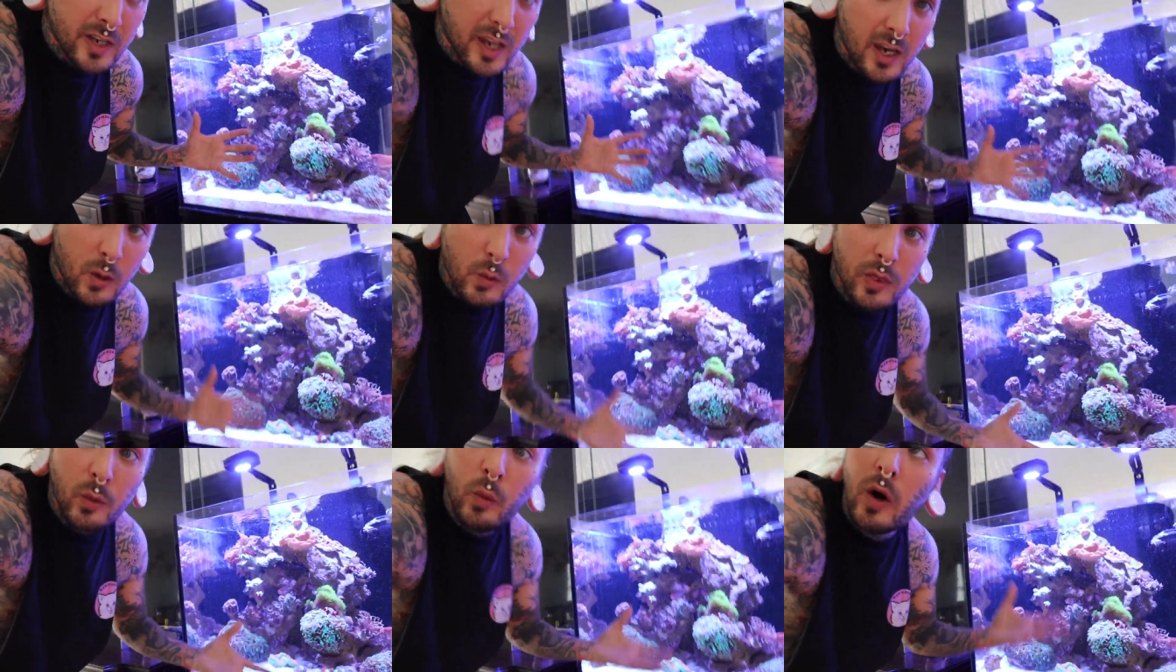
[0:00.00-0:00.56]
tank,
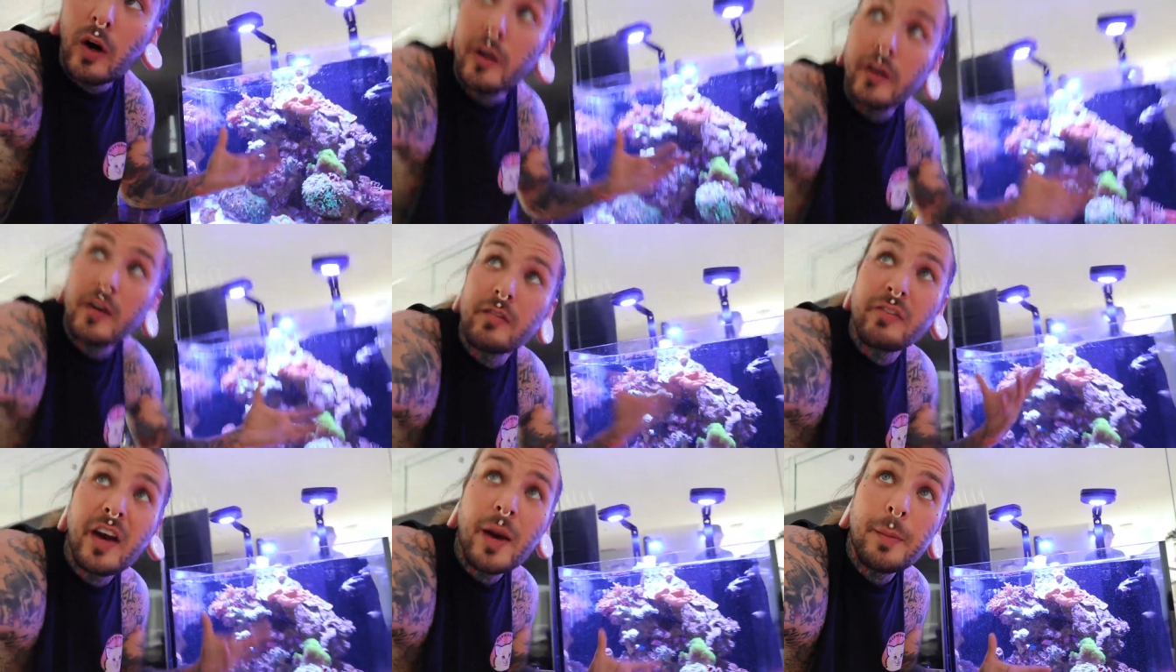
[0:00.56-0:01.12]
when the water
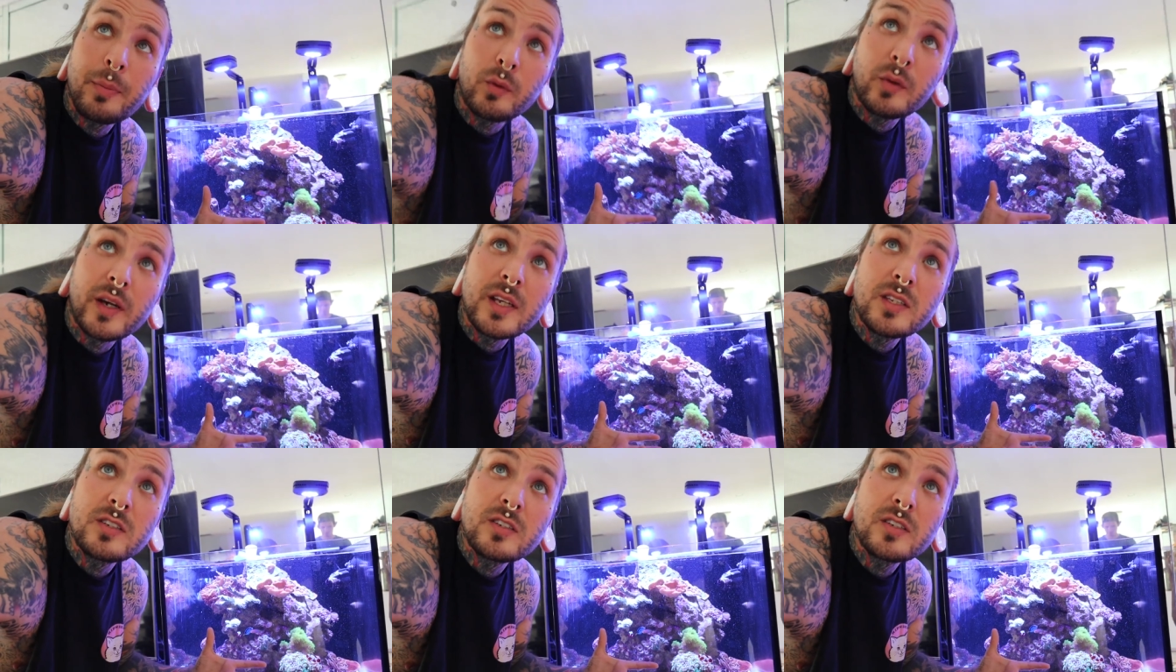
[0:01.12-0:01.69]

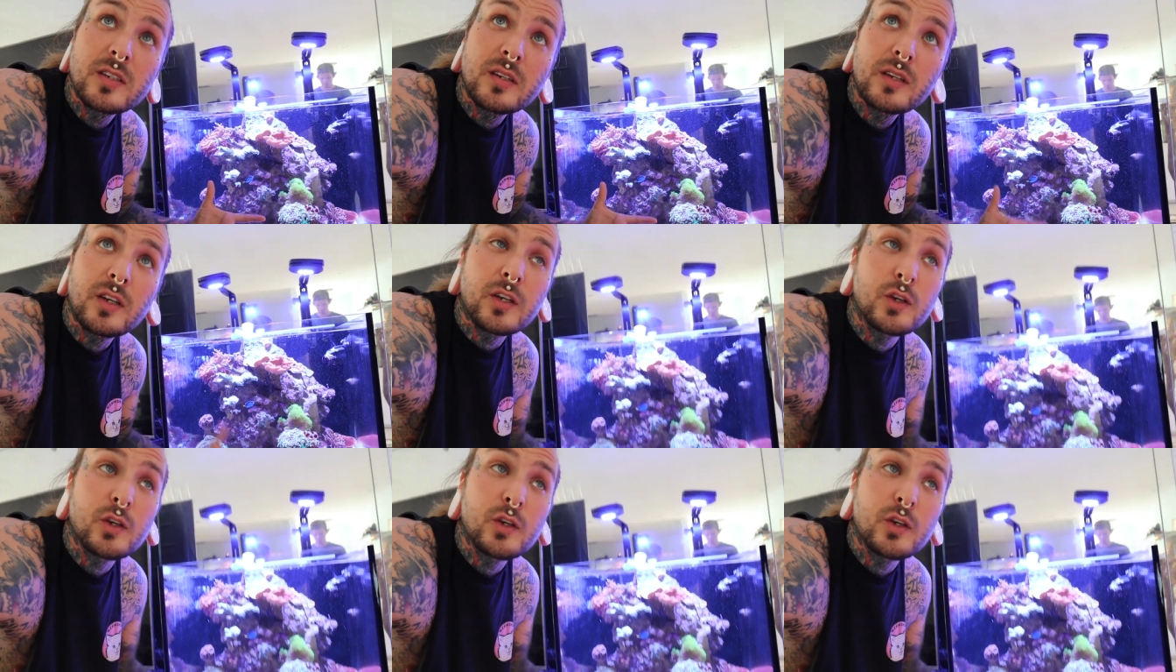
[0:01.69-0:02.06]
evaporates,